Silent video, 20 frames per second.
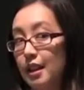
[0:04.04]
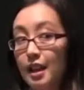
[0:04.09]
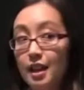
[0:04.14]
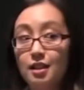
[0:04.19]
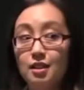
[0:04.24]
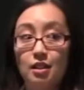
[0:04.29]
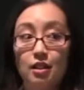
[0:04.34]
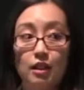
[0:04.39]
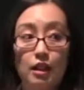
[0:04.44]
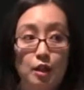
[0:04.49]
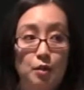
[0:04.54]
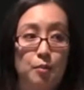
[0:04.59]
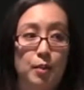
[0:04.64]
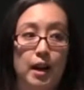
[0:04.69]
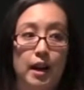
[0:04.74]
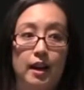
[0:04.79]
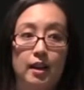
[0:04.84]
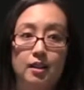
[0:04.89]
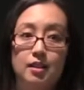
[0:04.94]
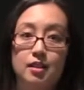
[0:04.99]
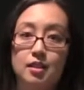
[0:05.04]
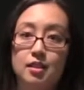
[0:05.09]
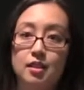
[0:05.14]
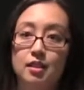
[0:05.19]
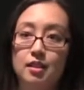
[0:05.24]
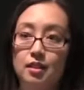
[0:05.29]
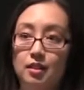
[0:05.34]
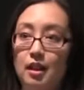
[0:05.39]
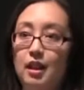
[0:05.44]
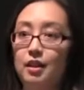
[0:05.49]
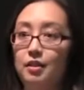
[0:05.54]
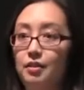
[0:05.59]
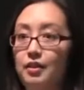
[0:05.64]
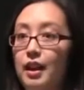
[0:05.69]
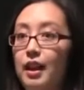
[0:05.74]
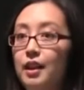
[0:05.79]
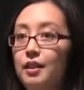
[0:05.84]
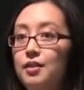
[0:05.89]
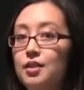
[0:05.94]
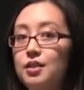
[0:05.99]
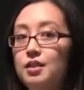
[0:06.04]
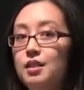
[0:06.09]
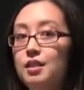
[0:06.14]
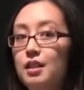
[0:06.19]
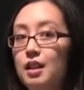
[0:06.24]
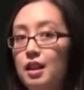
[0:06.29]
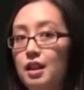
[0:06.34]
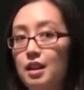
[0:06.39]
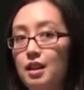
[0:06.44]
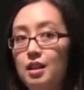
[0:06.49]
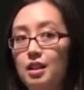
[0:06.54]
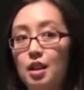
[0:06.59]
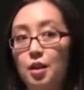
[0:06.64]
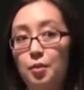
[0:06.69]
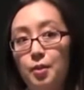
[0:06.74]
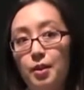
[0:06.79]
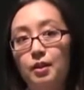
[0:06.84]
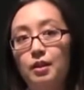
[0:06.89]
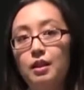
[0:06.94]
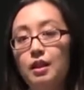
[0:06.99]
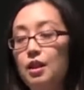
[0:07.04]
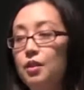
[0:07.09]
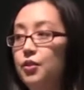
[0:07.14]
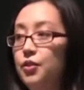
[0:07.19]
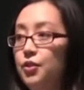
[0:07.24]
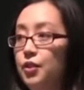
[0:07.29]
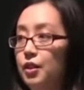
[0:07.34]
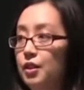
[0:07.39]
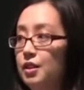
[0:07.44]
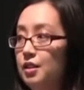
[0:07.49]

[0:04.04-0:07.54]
cancer impacts a lot of lives, and the ability for